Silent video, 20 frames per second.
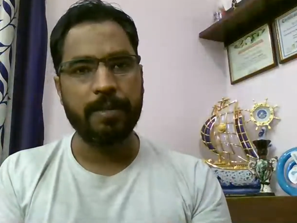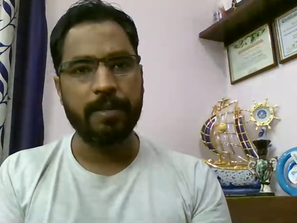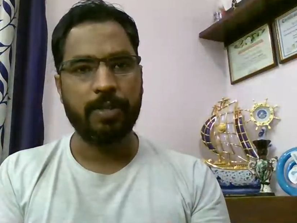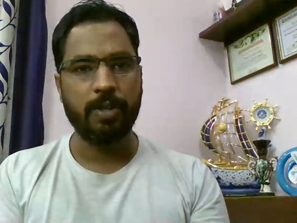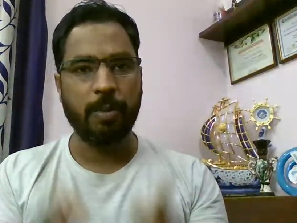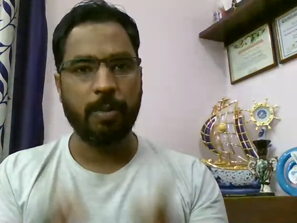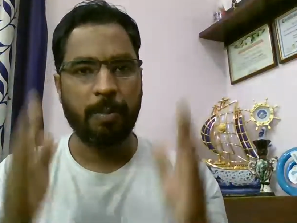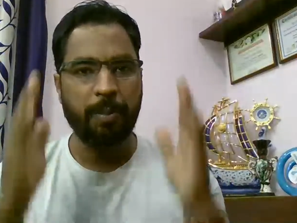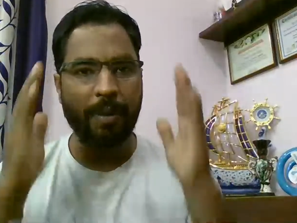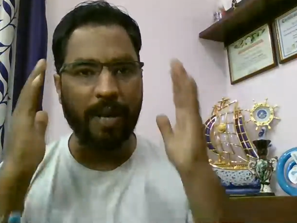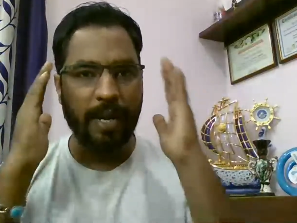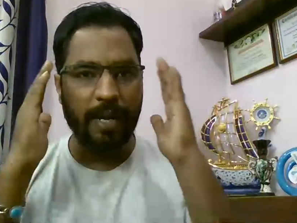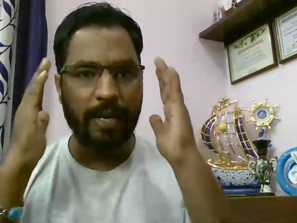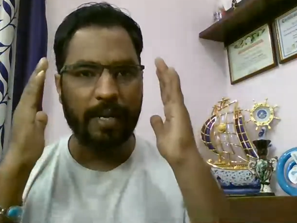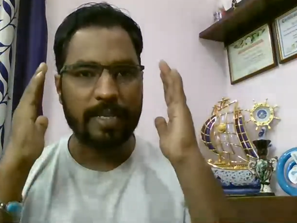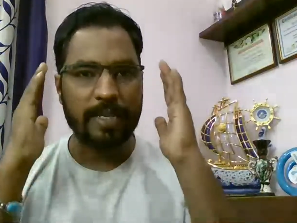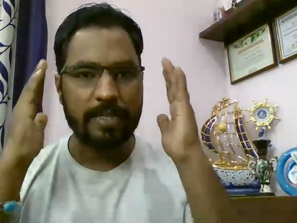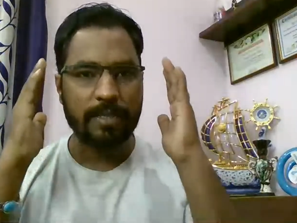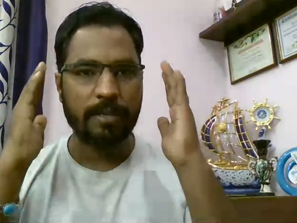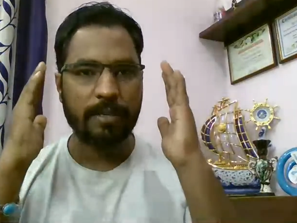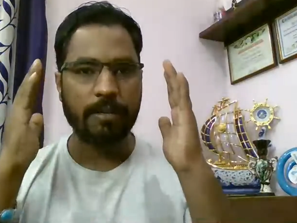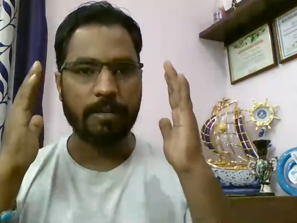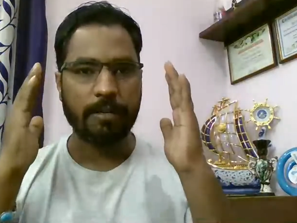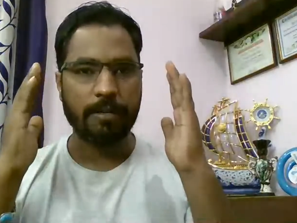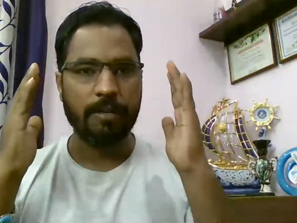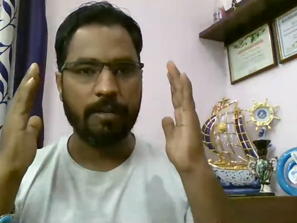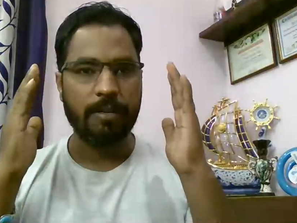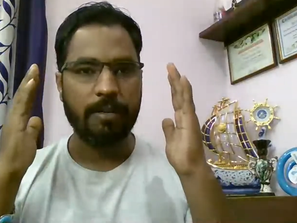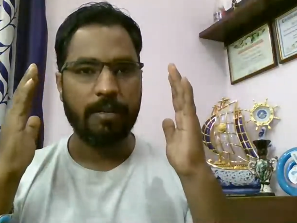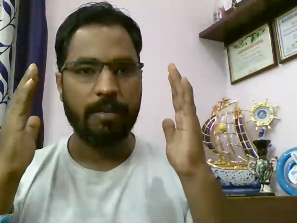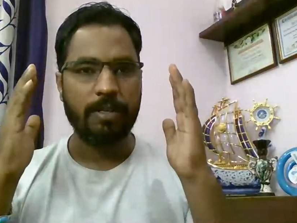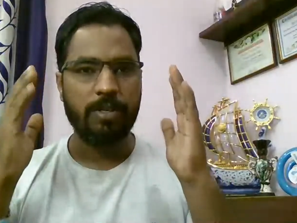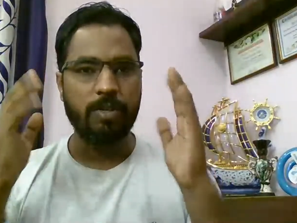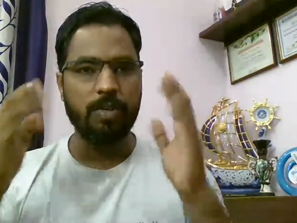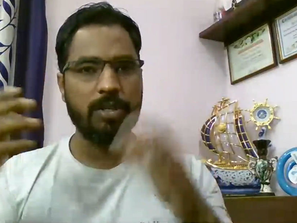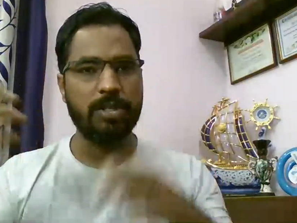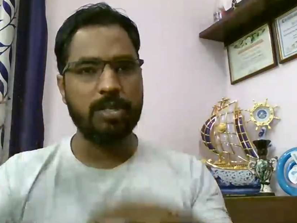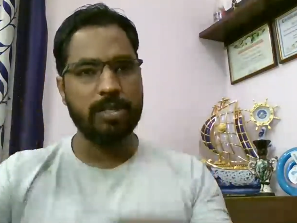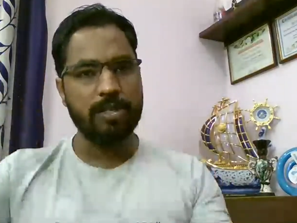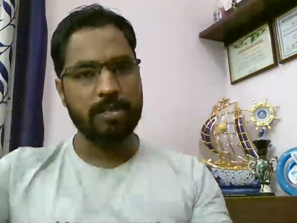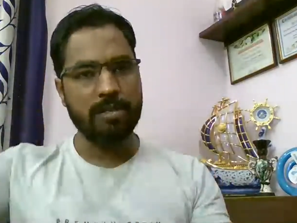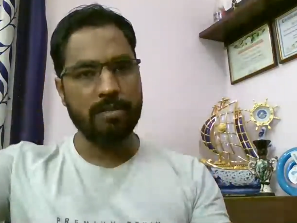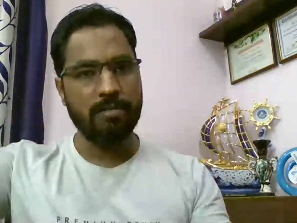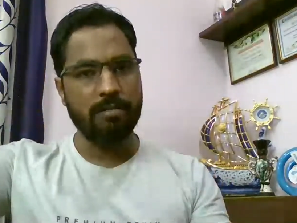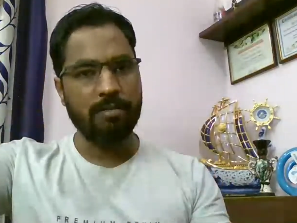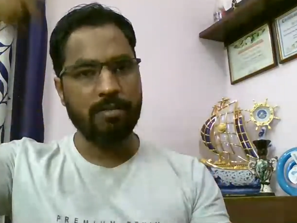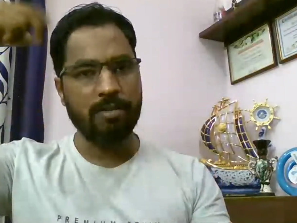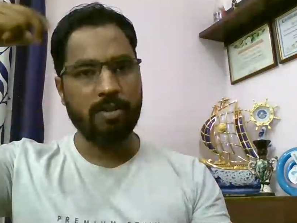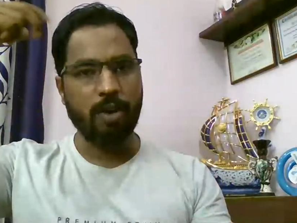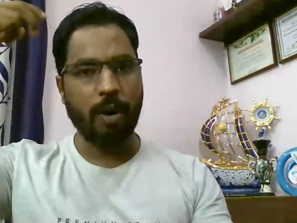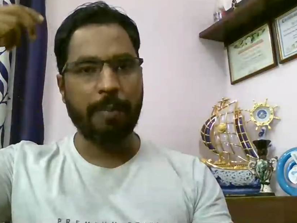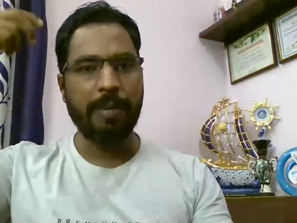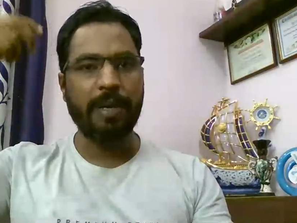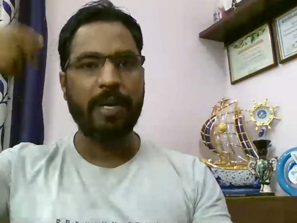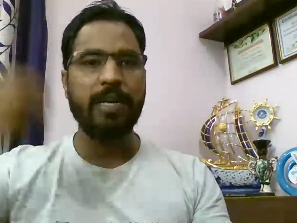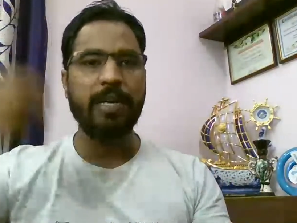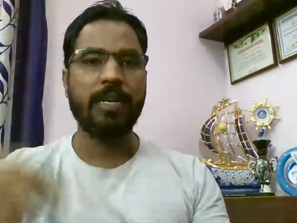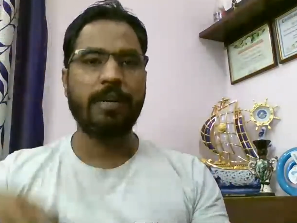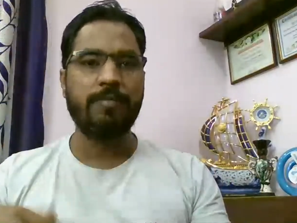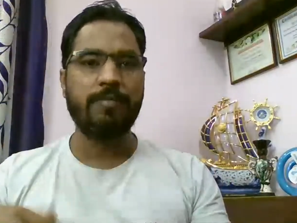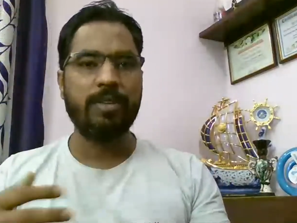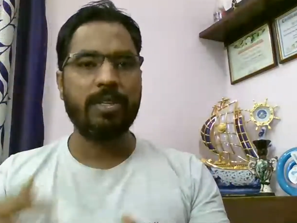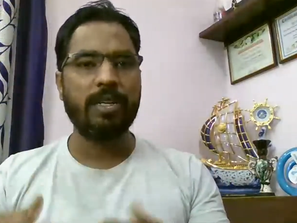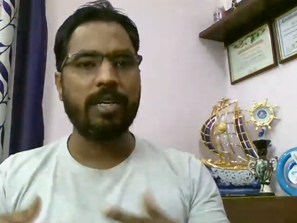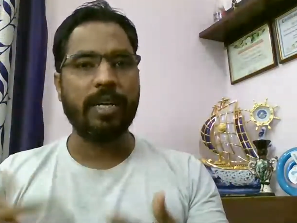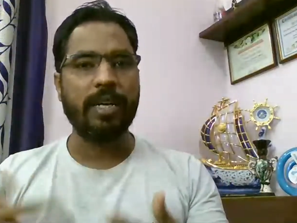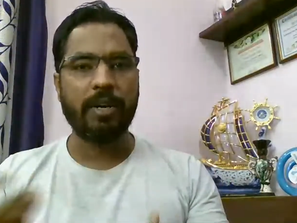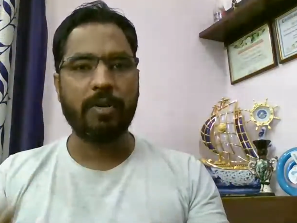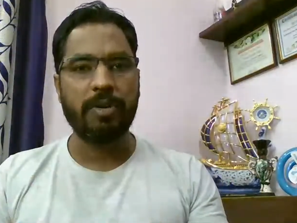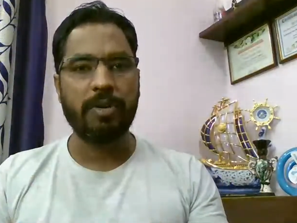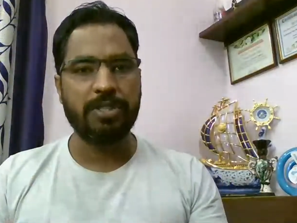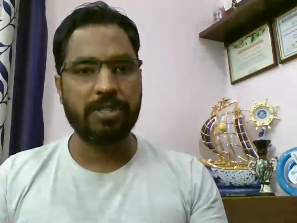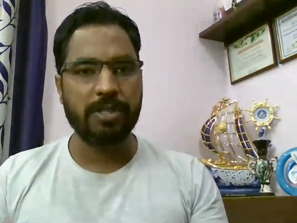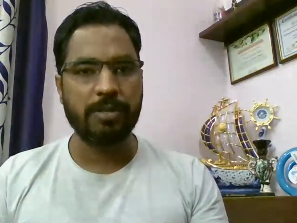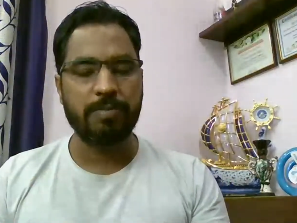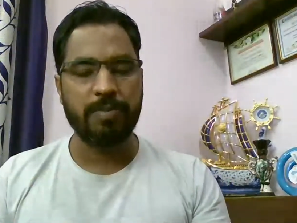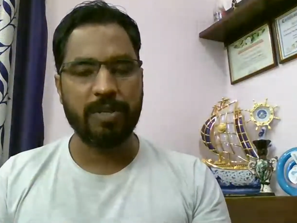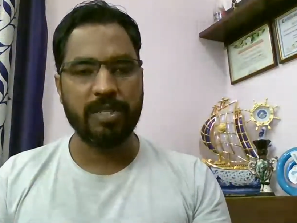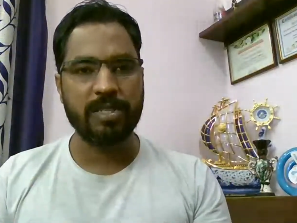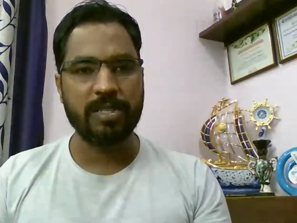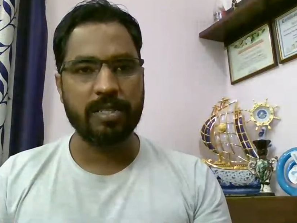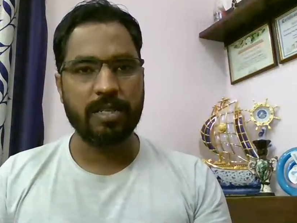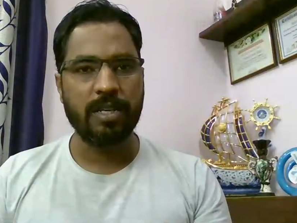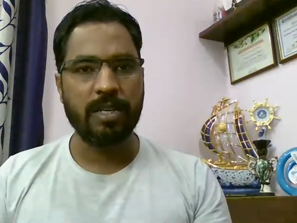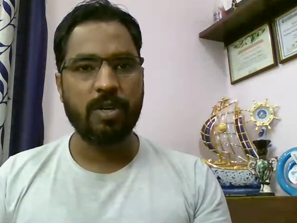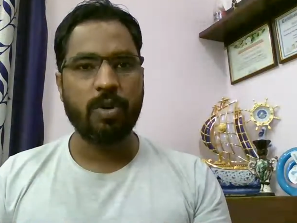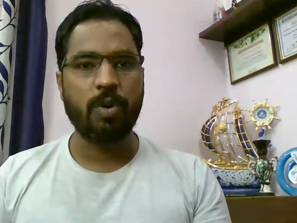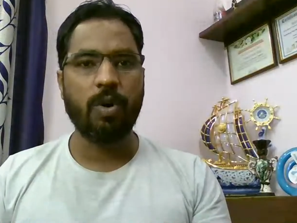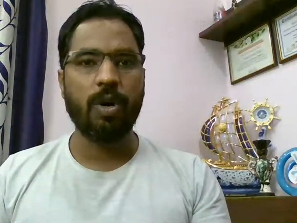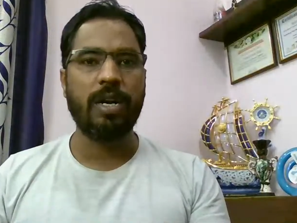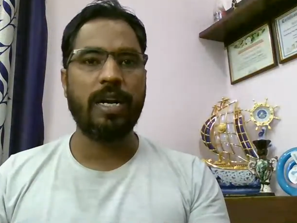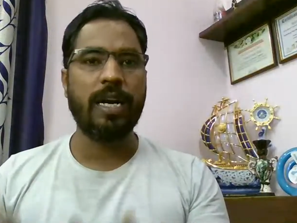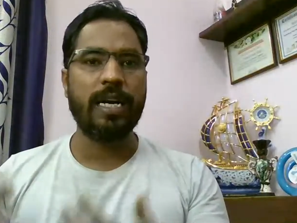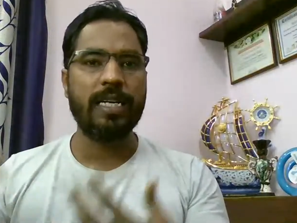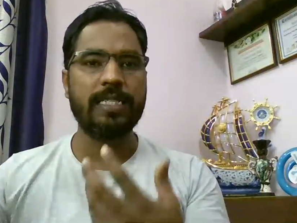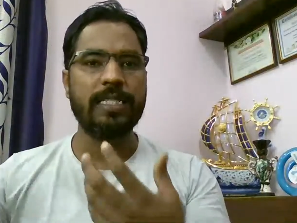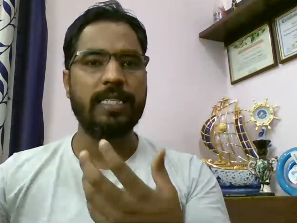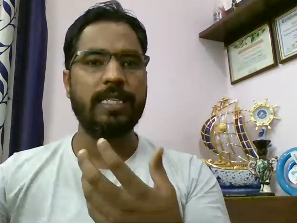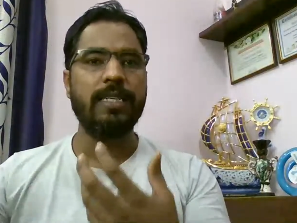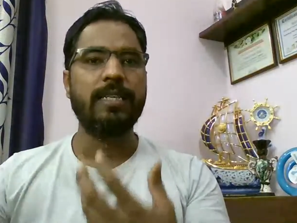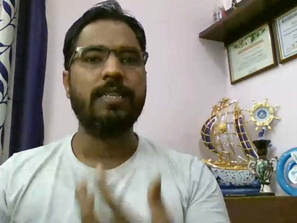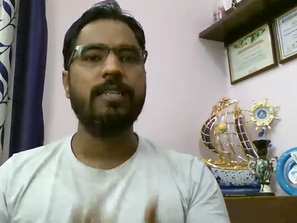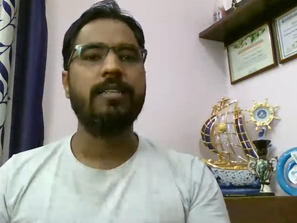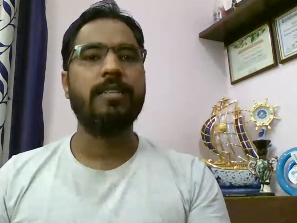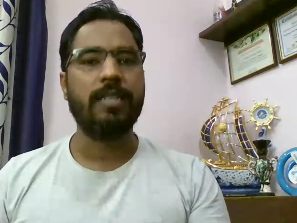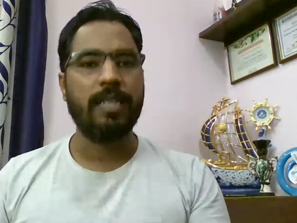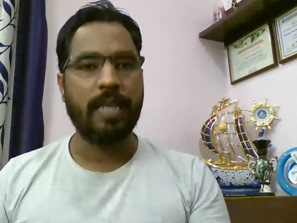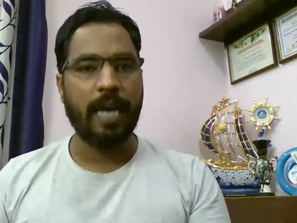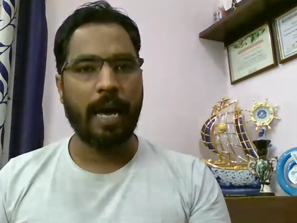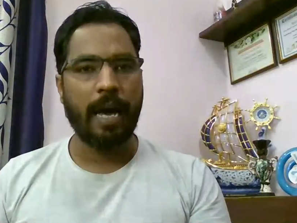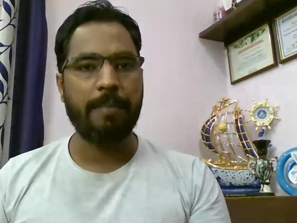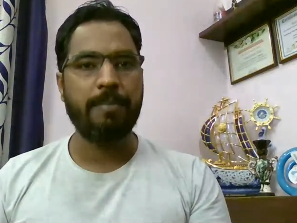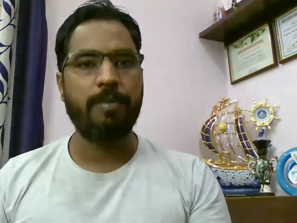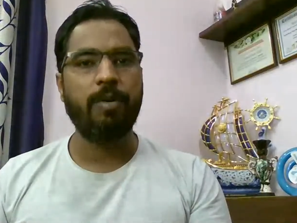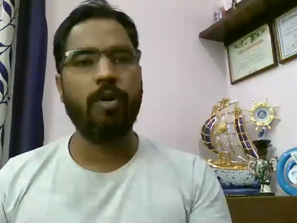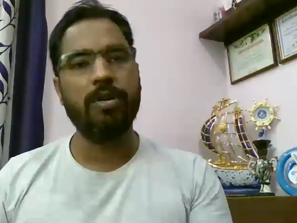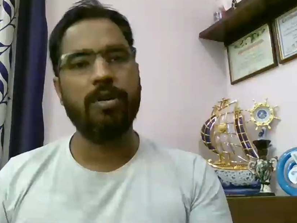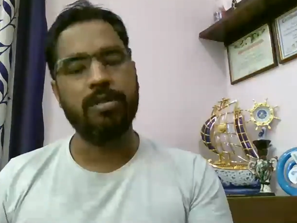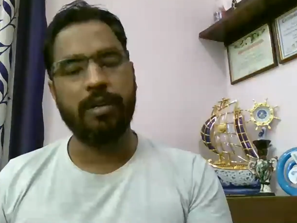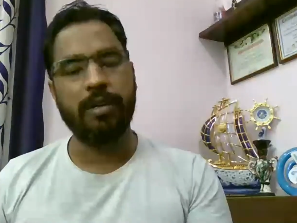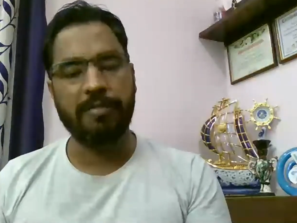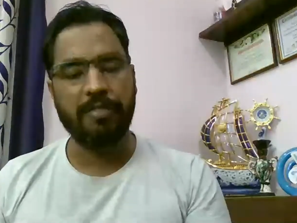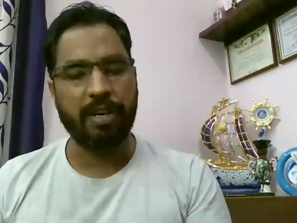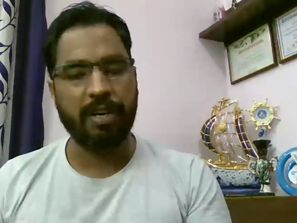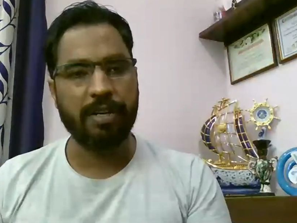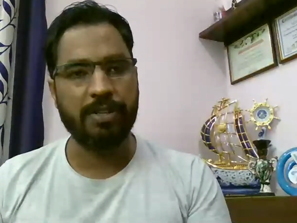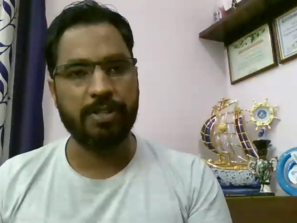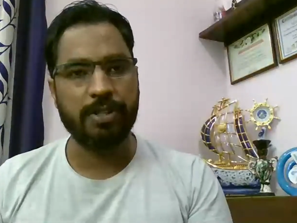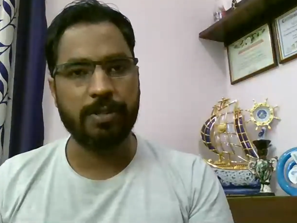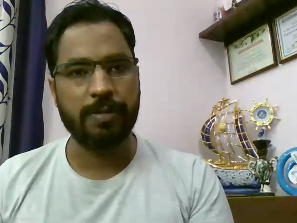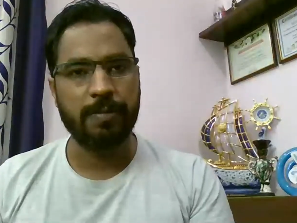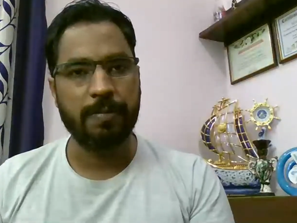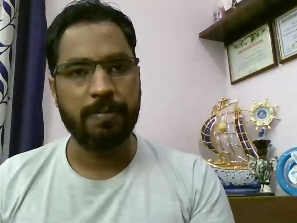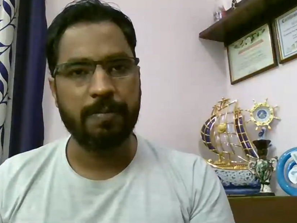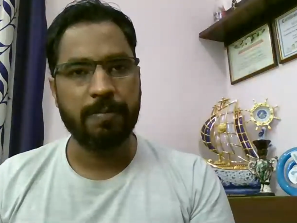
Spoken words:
Your brain is here, you're just topping it up with a decoration piece called as cap or certification.